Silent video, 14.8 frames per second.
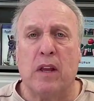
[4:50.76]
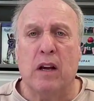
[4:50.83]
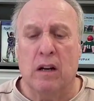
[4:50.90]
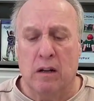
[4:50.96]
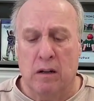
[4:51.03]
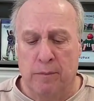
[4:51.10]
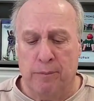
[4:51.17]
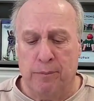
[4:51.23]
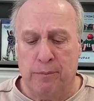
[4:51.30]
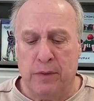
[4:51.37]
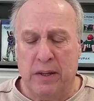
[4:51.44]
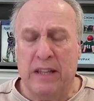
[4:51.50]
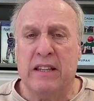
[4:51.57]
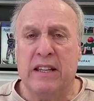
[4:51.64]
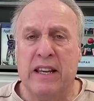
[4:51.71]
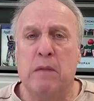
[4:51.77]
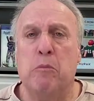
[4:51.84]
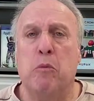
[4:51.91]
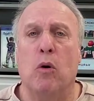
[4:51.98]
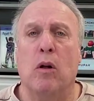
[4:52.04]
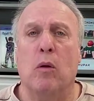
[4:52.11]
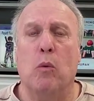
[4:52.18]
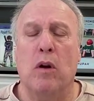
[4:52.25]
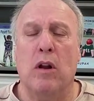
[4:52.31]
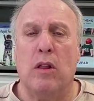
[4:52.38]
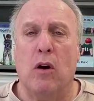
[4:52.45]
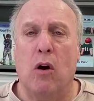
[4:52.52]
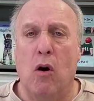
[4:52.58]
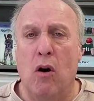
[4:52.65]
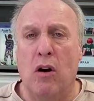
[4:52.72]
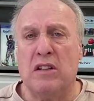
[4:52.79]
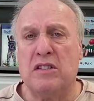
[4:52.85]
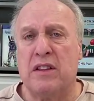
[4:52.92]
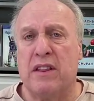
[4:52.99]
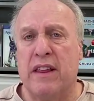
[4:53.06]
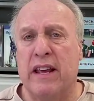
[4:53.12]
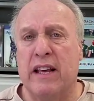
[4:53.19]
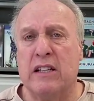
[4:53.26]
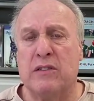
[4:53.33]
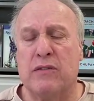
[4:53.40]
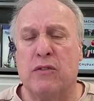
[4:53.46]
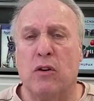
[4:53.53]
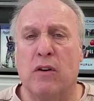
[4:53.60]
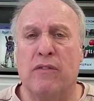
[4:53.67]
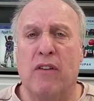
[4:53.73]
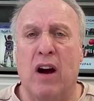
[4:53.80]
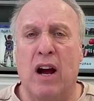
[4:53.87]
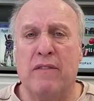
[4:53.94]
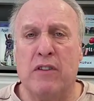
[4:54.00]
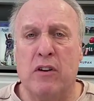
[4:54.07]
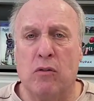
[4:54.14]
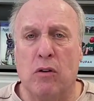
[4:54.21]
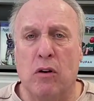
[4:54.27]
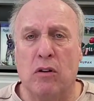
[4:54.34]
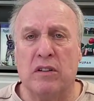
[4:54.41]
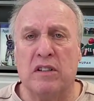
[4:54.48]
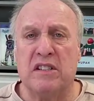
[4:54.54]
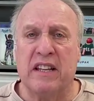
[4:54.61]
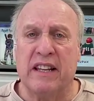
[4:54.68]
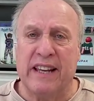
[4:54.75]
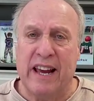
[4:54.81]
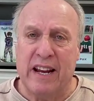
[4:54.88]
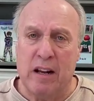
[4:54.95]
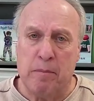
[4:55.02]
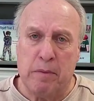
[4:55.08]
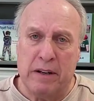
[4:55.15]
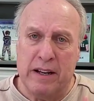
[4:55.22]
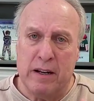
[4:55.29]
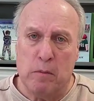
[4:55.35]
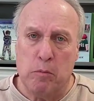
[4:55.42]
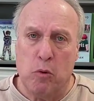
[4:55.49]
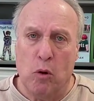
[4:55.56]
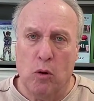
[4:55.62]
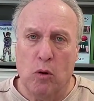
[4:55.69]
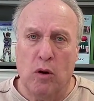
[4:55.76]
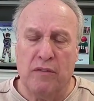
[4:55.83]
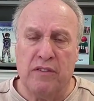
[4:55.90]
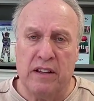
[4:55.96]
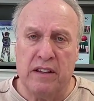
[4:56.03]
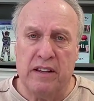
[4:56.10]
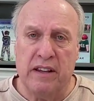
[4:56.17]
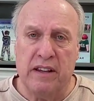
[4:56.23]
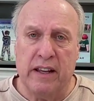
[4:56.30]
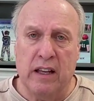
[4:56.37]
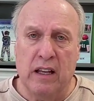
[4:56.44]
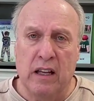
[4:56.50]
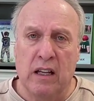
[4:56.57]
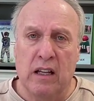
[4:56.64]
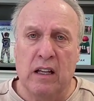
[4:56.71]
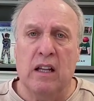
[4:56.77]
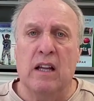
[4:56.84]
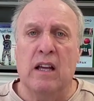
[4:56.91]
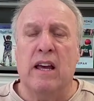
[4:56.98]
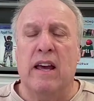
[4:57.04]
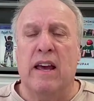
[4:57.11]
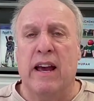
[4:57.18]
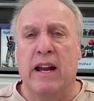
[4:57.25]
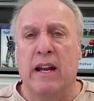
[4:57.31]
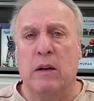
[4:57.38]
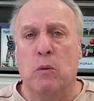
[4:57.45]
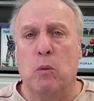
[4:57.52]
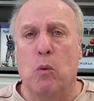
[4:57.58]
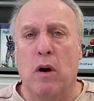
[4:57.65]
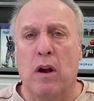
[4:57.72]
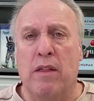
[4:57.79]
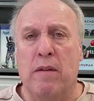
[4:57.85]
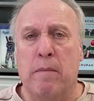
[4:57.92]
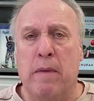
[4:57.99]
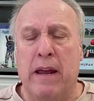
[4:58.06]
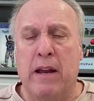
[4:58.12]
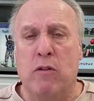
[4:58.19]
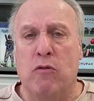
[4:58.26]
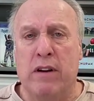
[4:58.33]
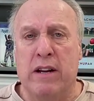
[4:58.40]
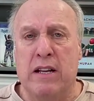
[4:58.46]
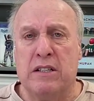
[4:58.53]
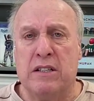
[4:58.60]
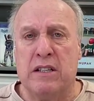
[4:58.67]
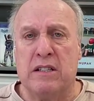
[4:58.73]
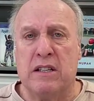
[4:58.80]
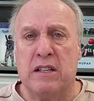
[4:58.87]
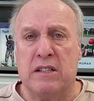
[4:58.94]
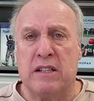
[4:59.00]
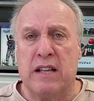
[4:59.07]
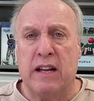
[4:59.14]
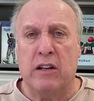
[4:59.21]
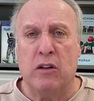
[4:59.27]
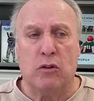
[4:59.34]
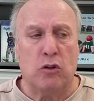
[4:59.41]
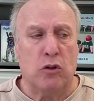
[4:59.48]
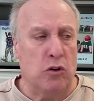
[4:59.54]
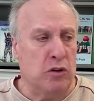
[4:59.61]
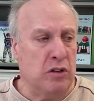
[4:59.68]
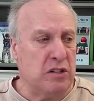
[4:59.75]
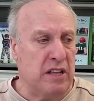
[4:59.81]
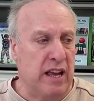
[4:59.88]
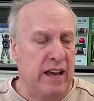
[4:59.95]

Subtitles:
in T-ball, one of the hardest things for a 5 year old is to get up and hit a ball off the tee. And one of the main reasons is that he'll turn his